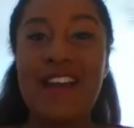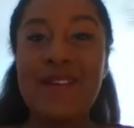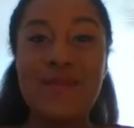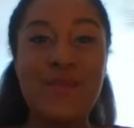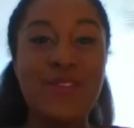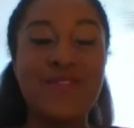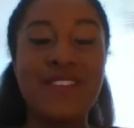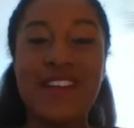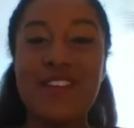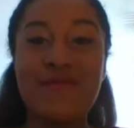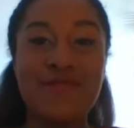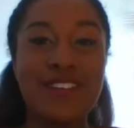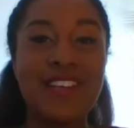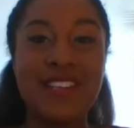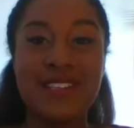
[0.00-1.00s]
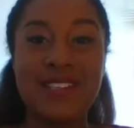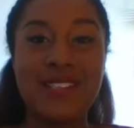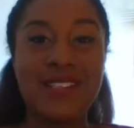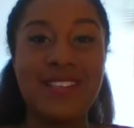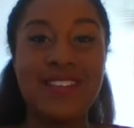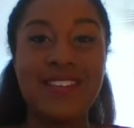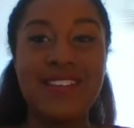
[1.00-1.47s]
I'm moving out really
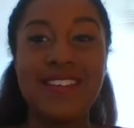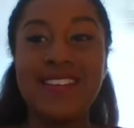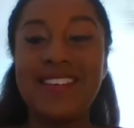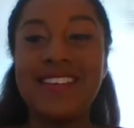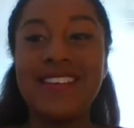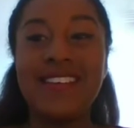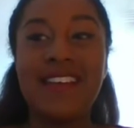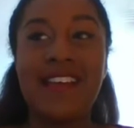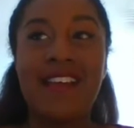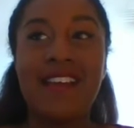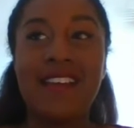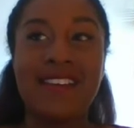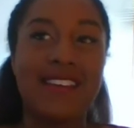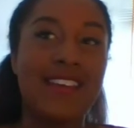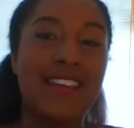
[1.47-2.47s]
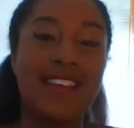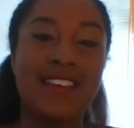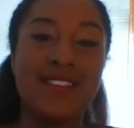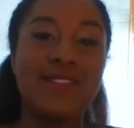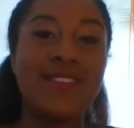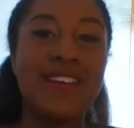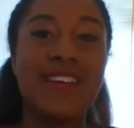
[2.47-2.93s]
soon.
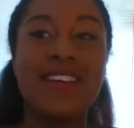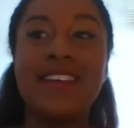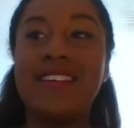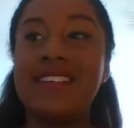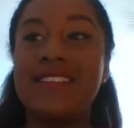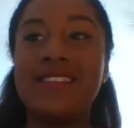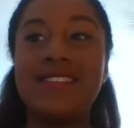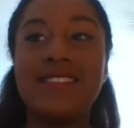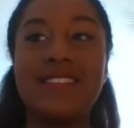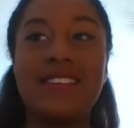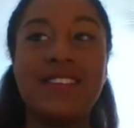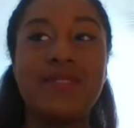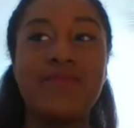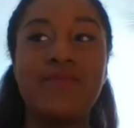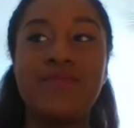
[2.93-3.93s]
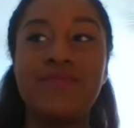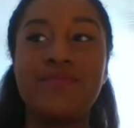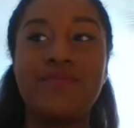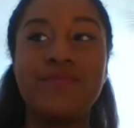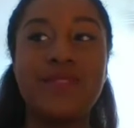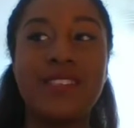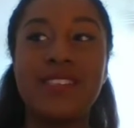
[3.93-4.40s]
Cannot wait.
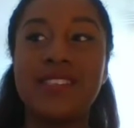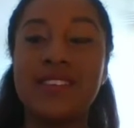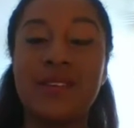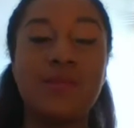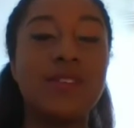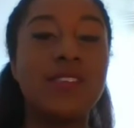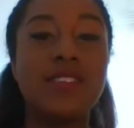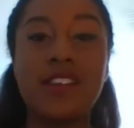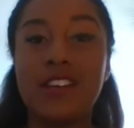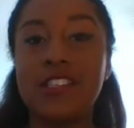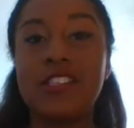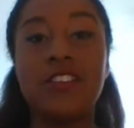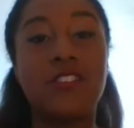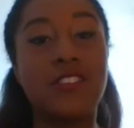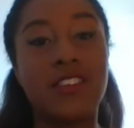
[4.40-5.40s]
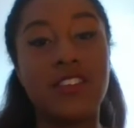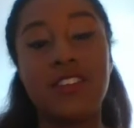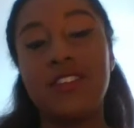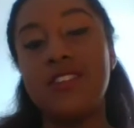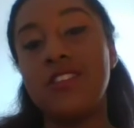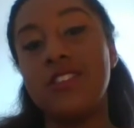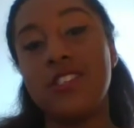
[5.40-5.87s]
It's going to be such a
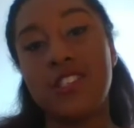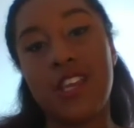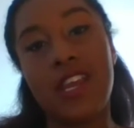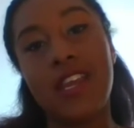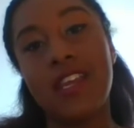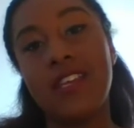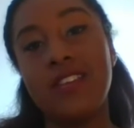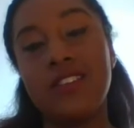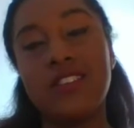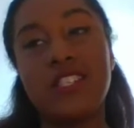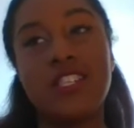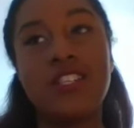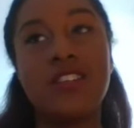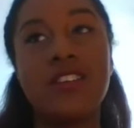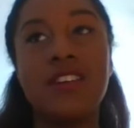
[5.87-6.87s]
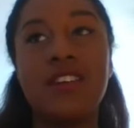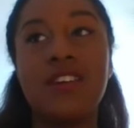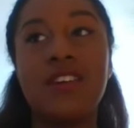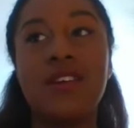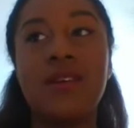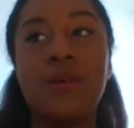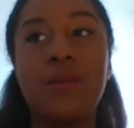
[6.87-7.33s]
huge change,
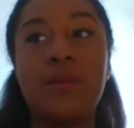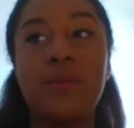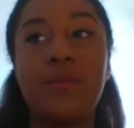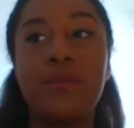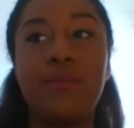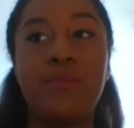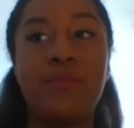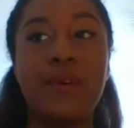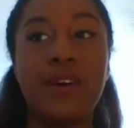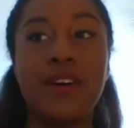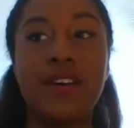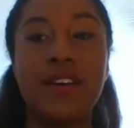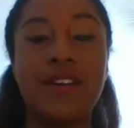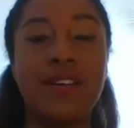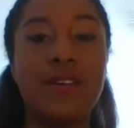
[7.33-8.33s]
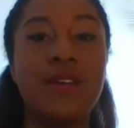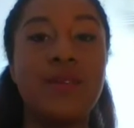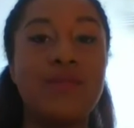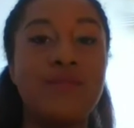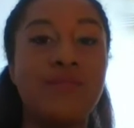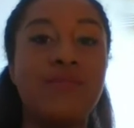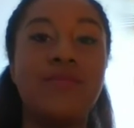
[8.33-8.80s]
but
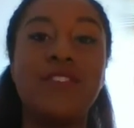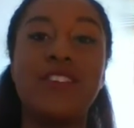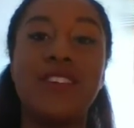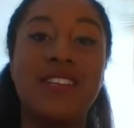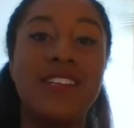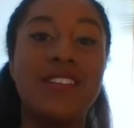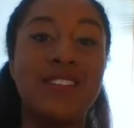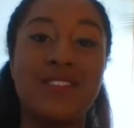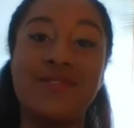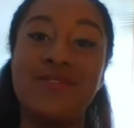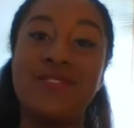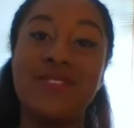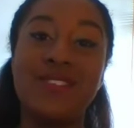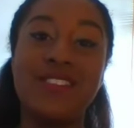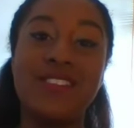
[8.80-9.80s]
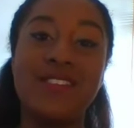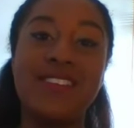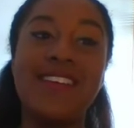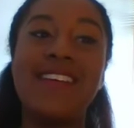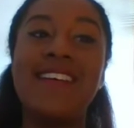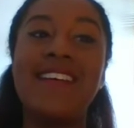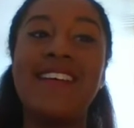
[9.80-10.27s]
I'm really looking forward to